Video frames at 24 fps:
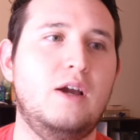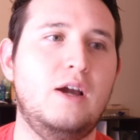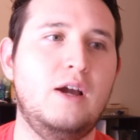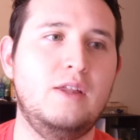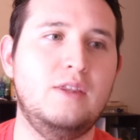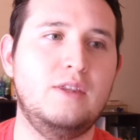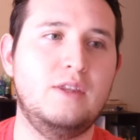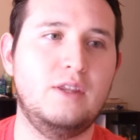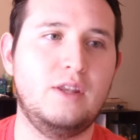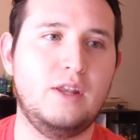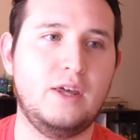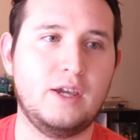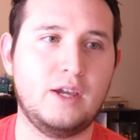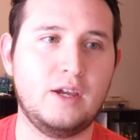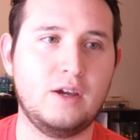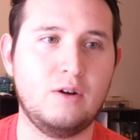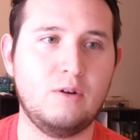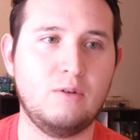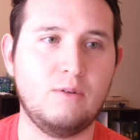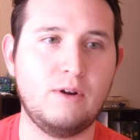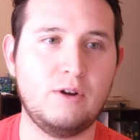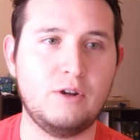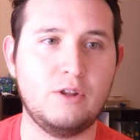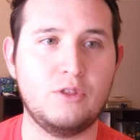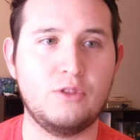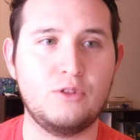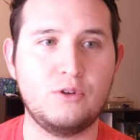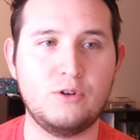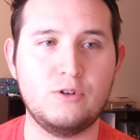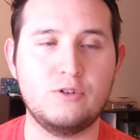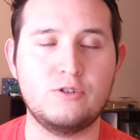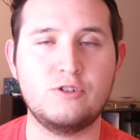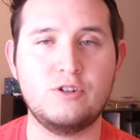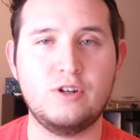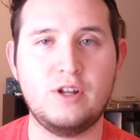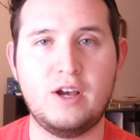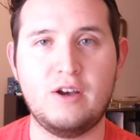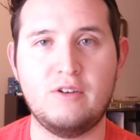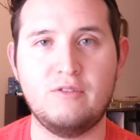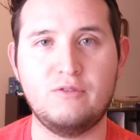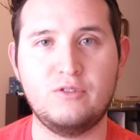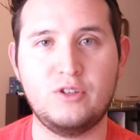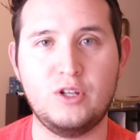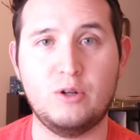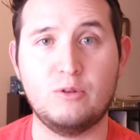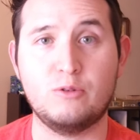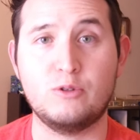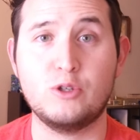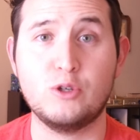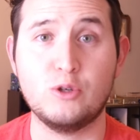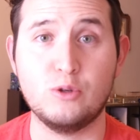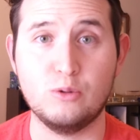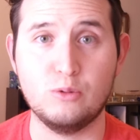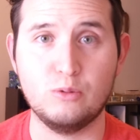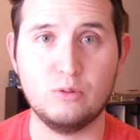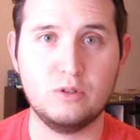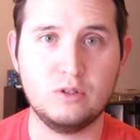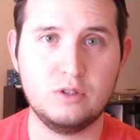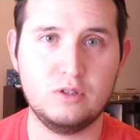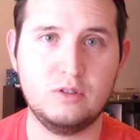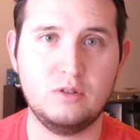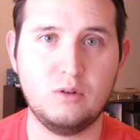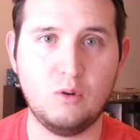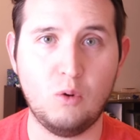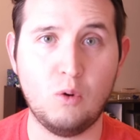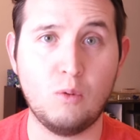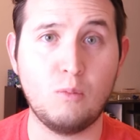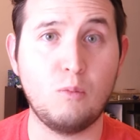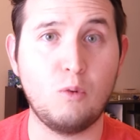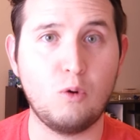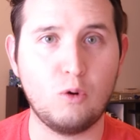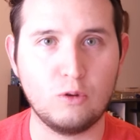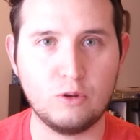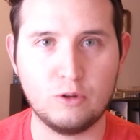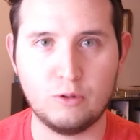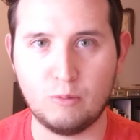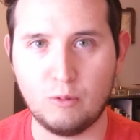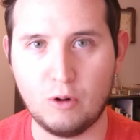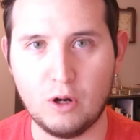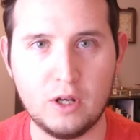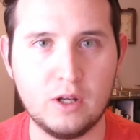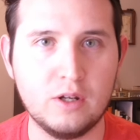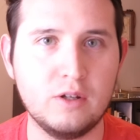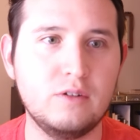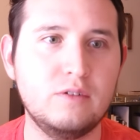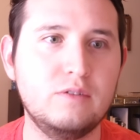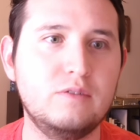And then like around a third should have, 2 or more than 1.